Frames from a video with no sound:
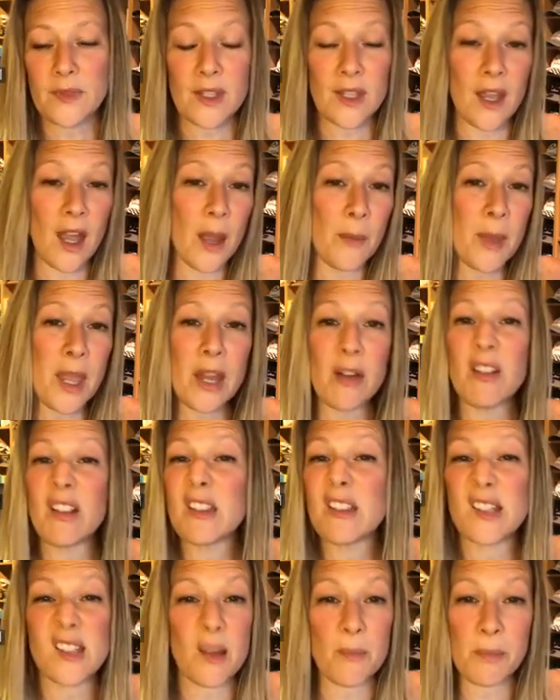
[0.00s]
I'm
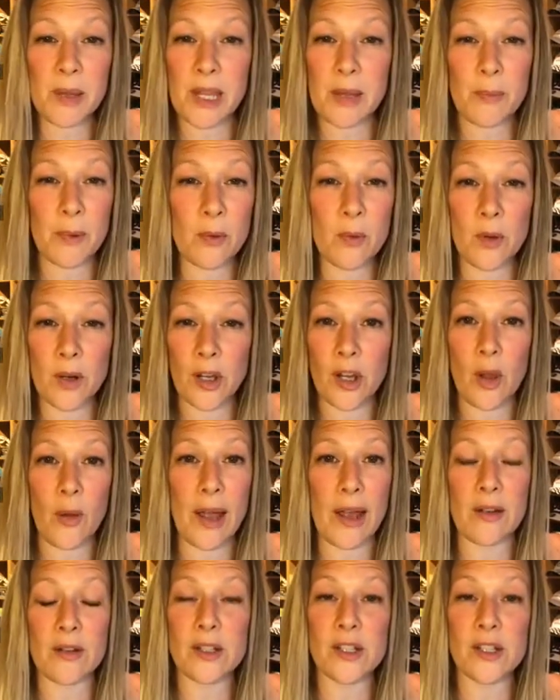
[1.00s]
hearing some people want to go out